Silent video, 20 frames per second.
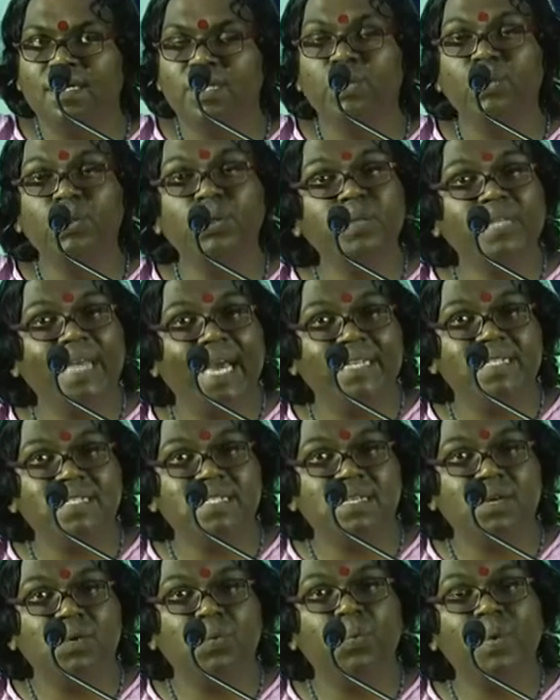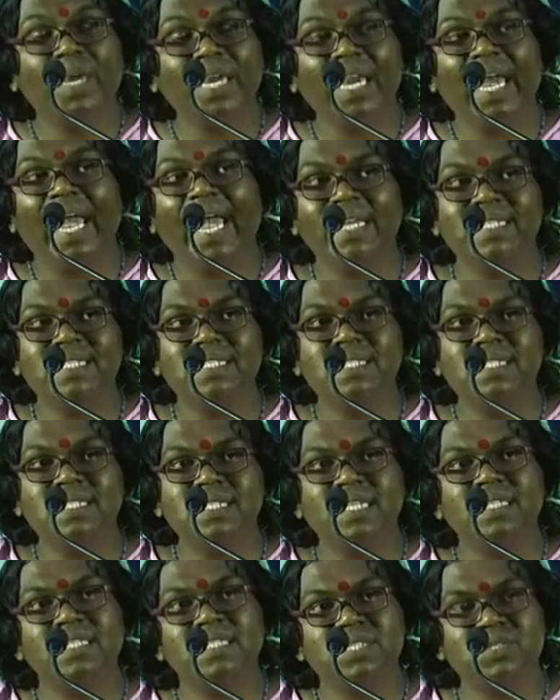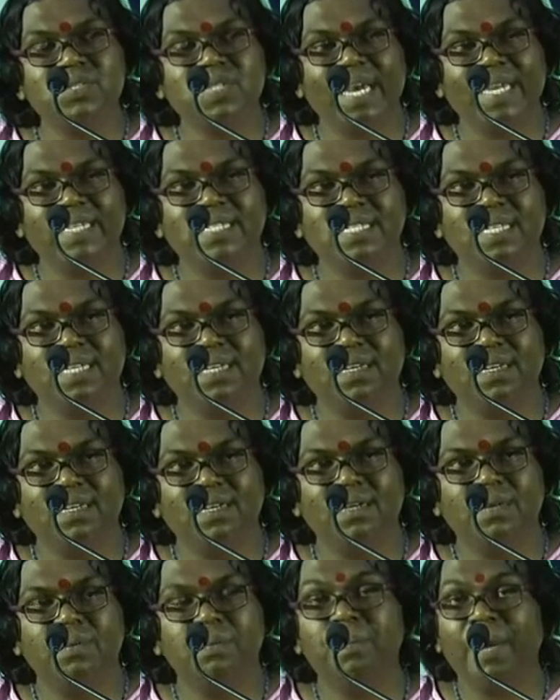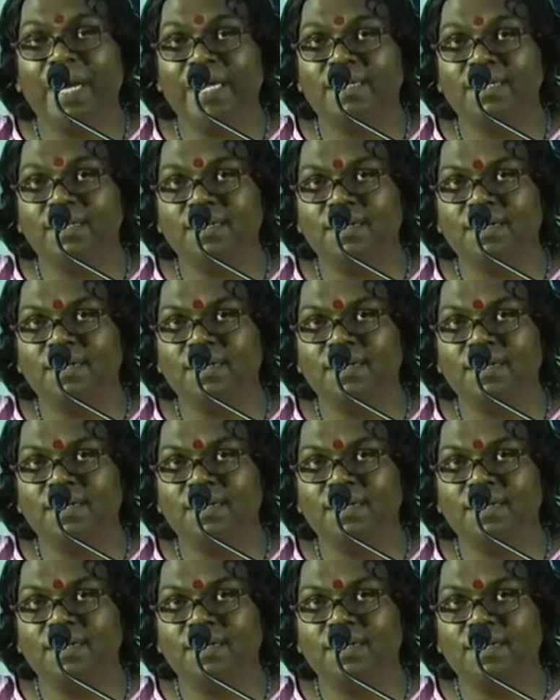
you know that we exist in the society, but